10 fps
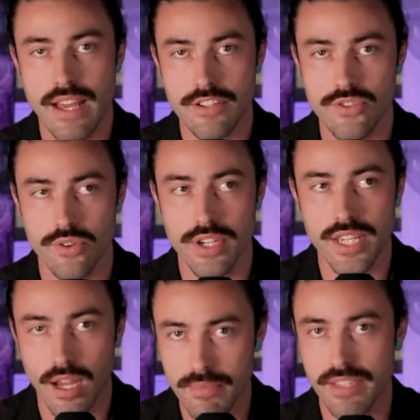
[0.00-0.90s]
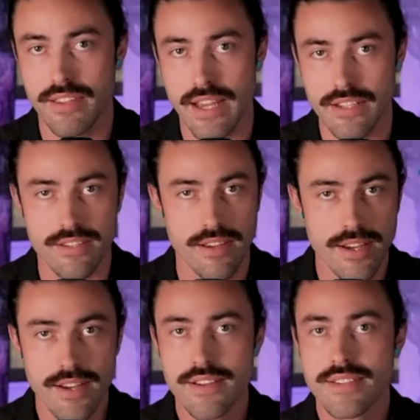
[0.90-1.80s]
in that story coming in the next
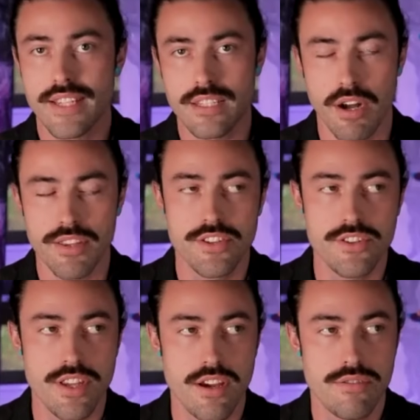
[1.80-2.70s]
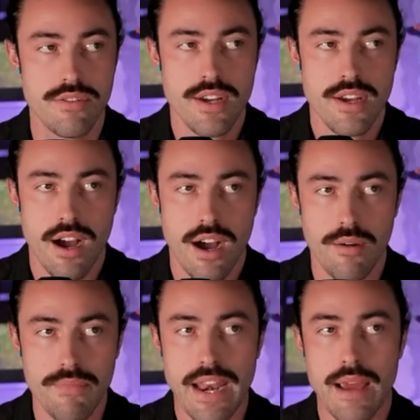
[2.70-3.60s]
six months or so.
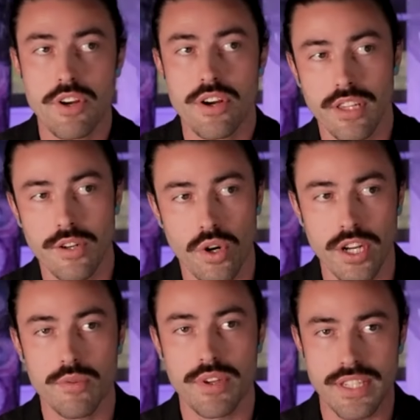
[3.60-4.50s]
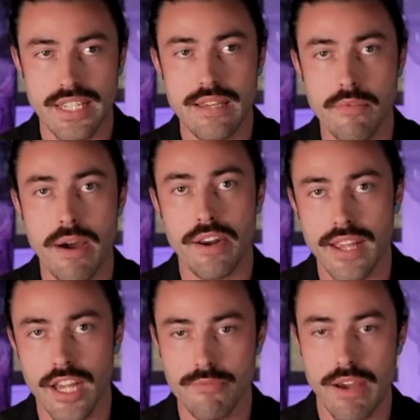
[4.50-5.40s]
Um, and I'm currently working with a team about a
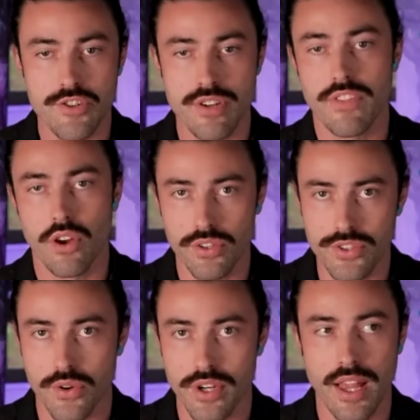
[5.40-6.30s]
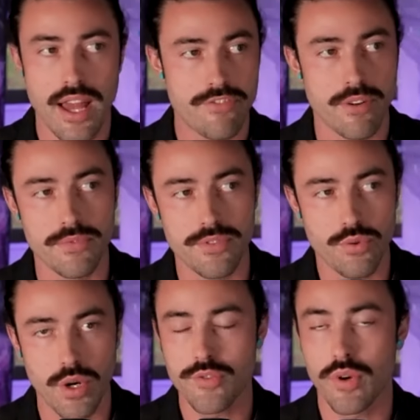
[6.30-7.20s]
documentary of the whole storyline from
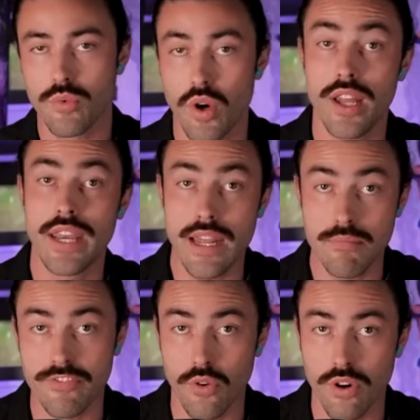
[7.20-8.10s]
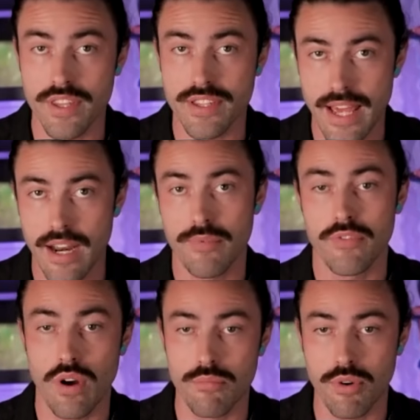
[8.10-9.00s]
2021 and before the setup
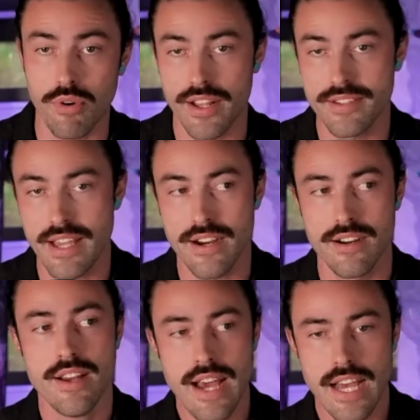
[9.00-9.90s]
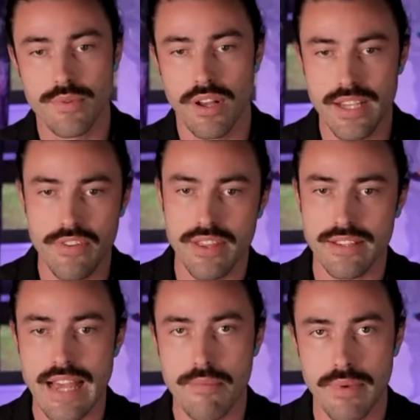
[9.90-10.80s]
of what brought us there, as well as everything
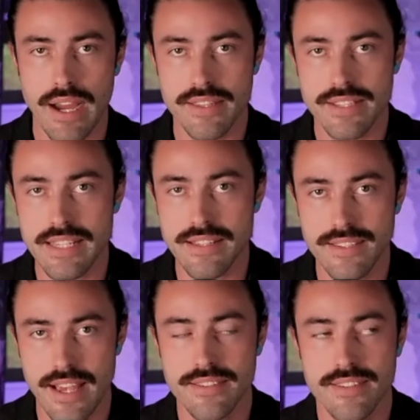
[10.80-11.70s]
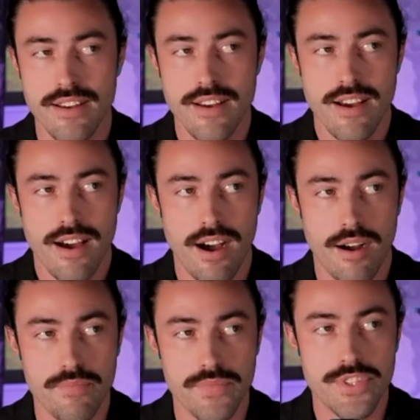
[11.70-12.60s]
that's happened behind the scenes since.
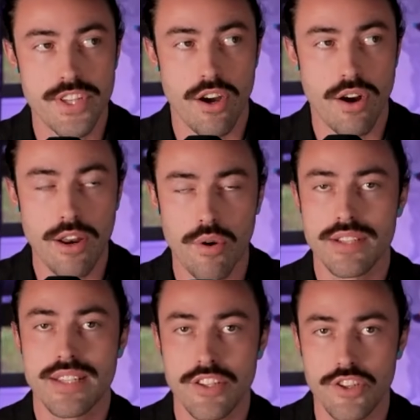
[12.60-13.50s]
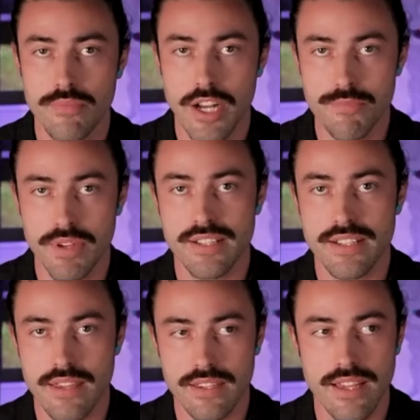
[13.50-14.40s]
Um, so I don't want to say too much because
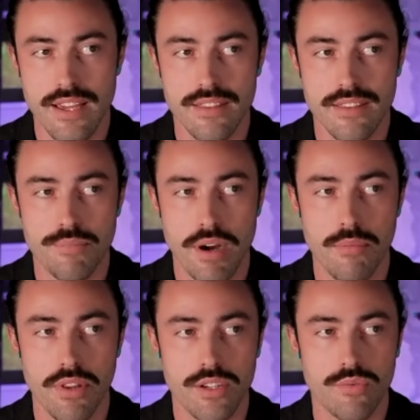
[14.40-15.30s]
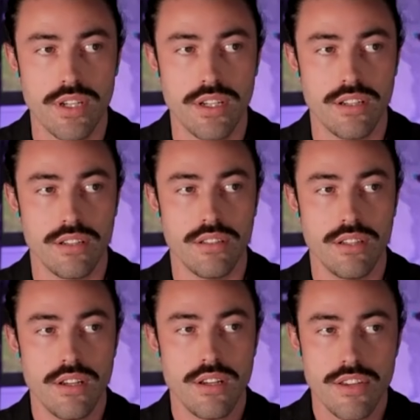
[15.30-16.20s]
I think that the public will
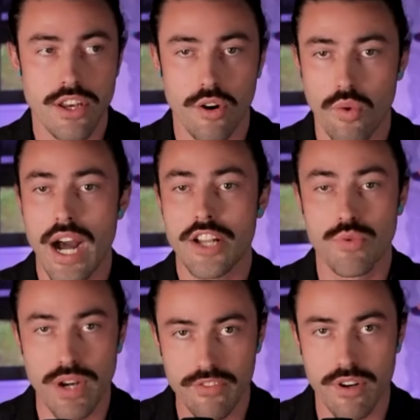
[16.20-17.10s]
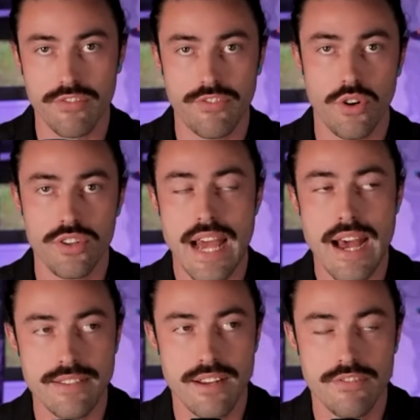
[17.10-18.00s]
you know, watch whatever unfolds
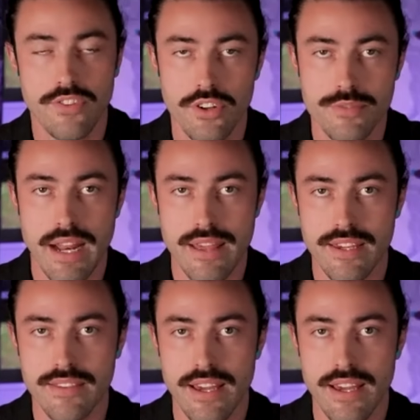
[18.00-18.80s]
as it unfolds. But I think